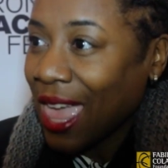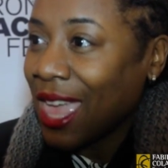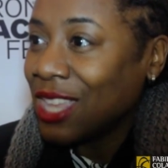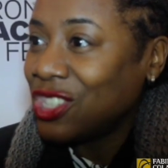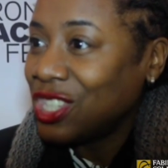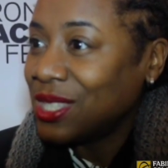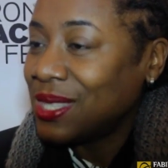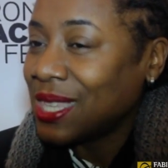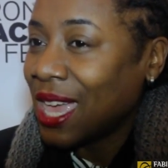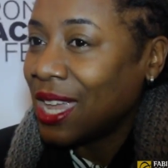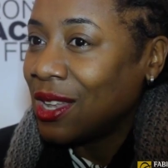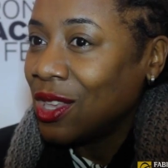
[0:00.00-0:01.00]
And she
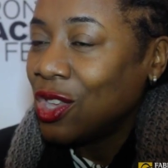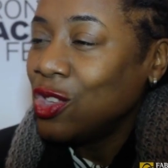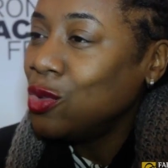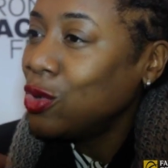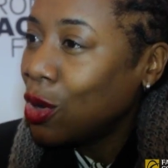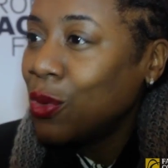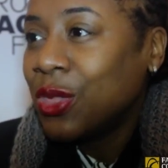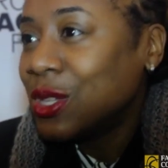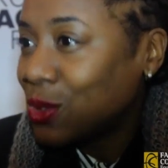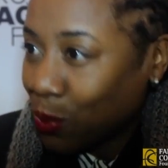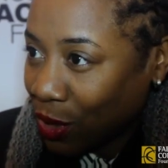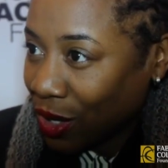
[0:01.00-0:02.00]
said, "You know
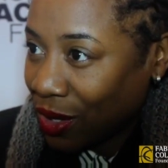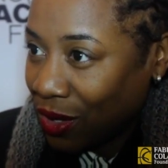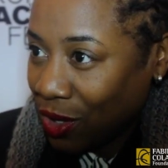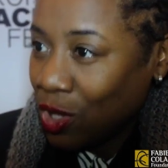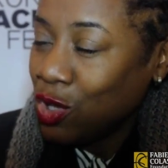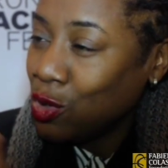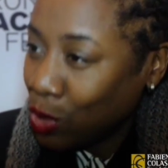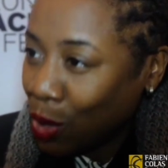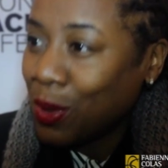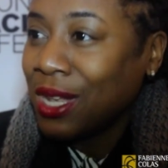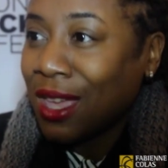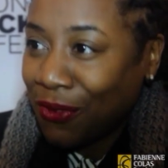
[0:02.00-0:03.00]
this work. You
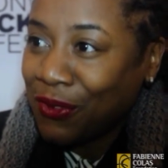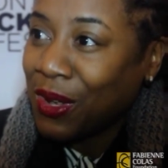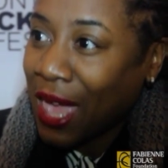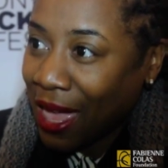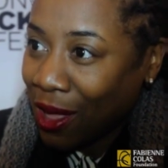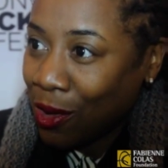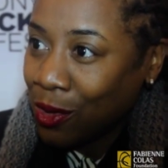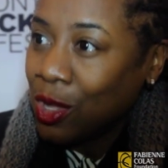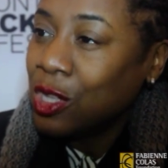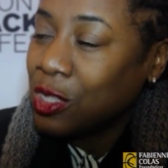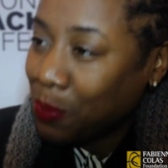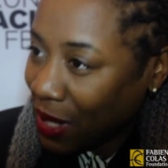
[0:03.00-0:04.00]
know enough now
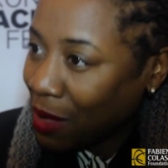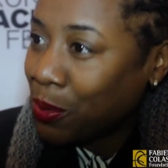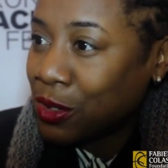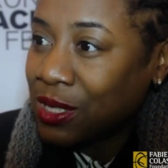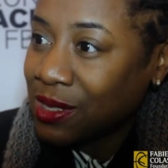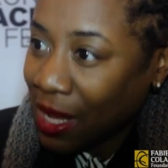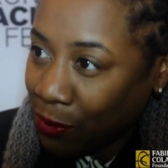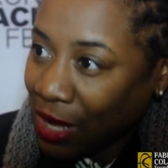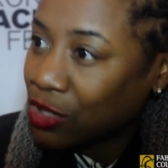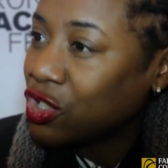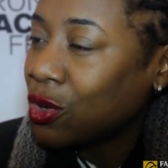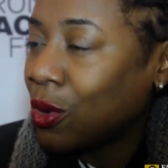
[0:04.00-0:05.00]
to be able to
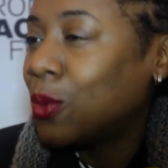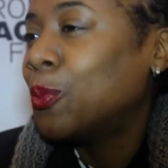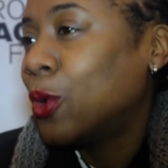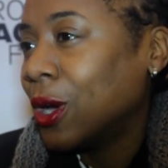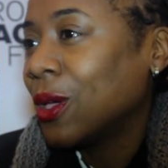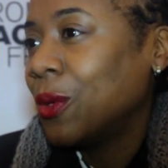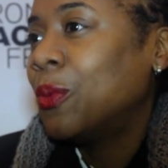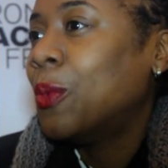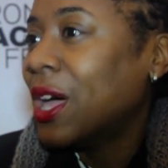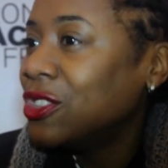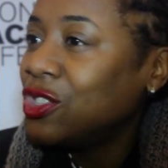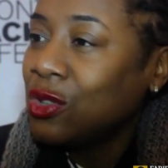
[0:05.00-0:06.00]
direct your own work.
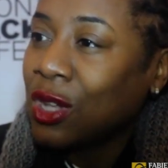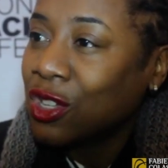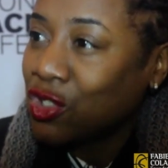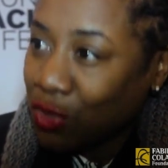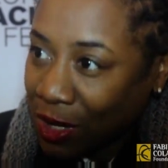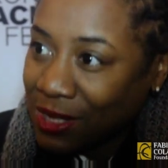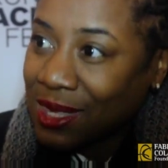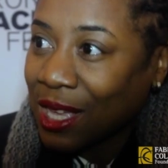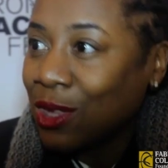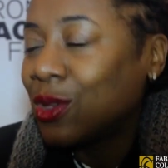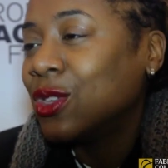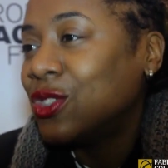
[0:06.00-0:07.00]
Why do you not trust
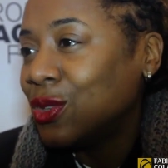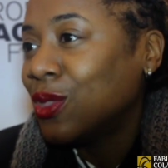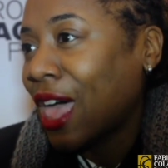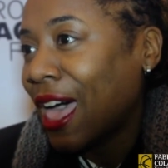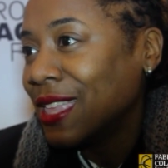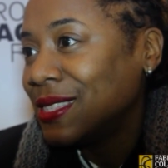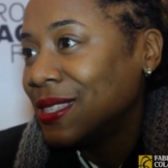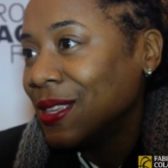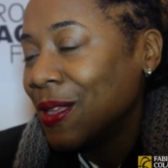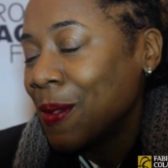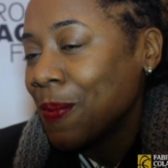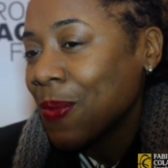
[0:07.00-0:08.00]
that you could do that?"
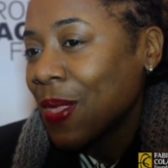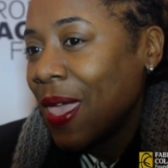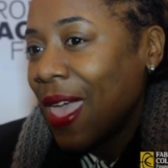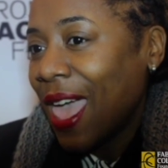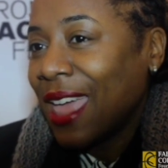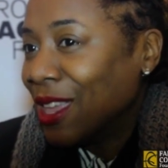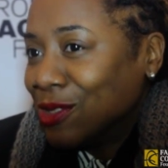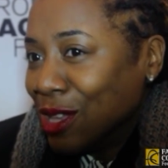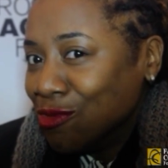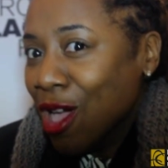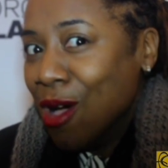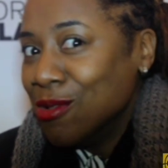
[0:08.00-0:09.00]
And I was
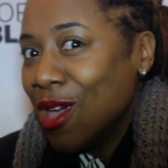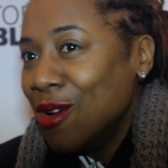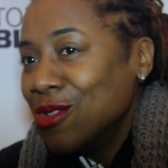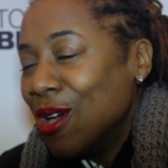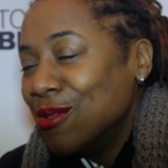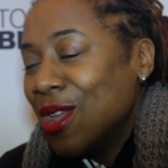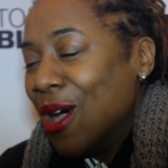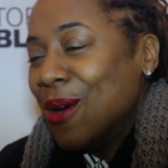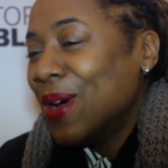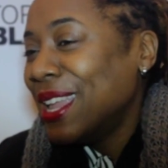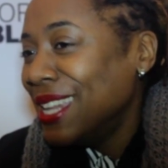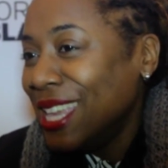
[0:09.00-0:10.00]
like,
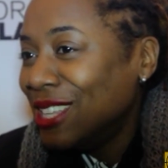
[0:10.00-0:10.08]
no, I